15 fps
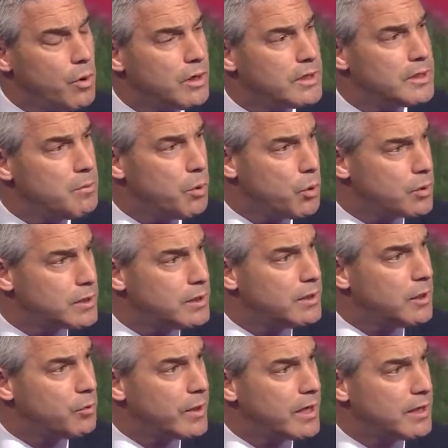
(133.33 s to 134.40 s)
Well, it's important
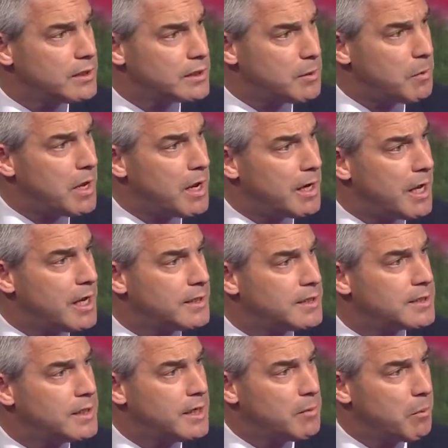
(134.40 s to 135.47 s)
that we get the supply
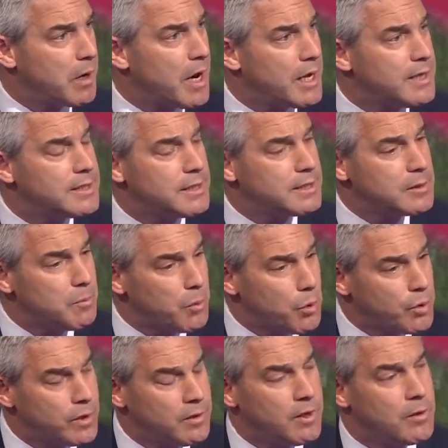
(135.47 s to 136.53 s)
lines in place. It's
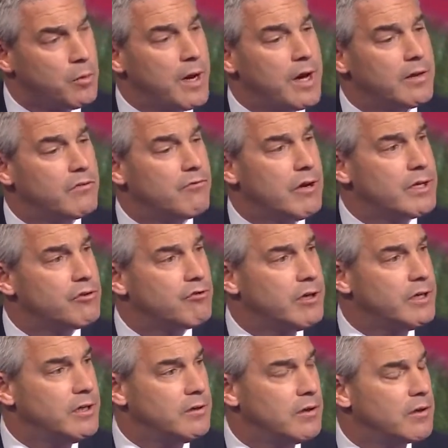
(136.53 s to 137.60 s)
important that we have the right
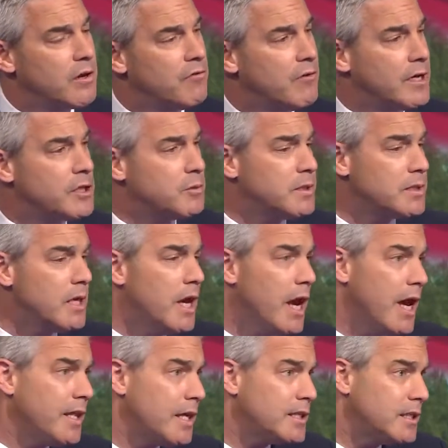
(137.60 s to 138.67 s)
trading arrangements. So is he
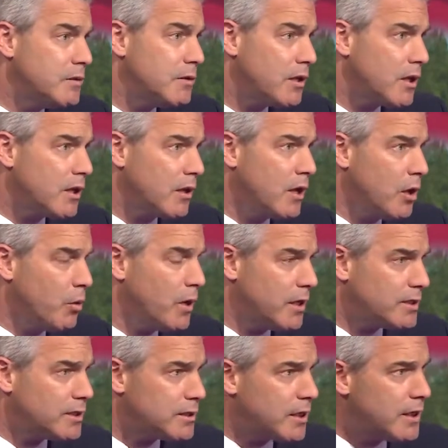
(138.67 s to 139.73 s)
right? That's in, well,
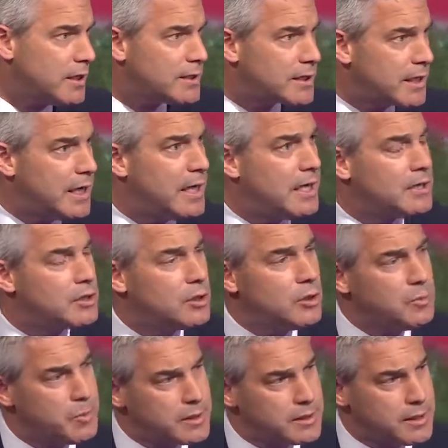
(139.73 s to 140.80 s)
it's, it's key
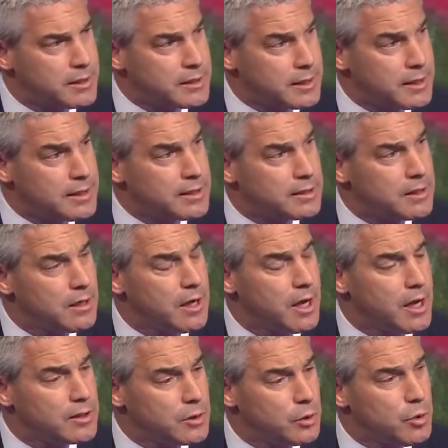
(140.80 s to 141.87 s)
to businesses,
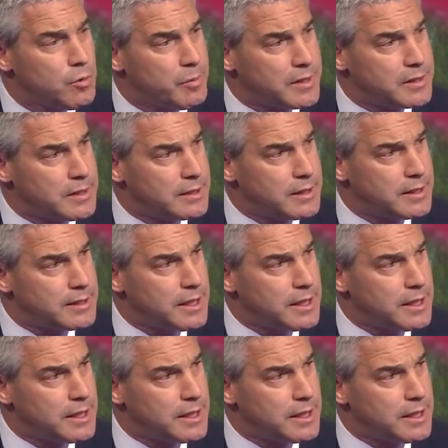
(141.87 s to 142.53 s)
uh, to all businesses.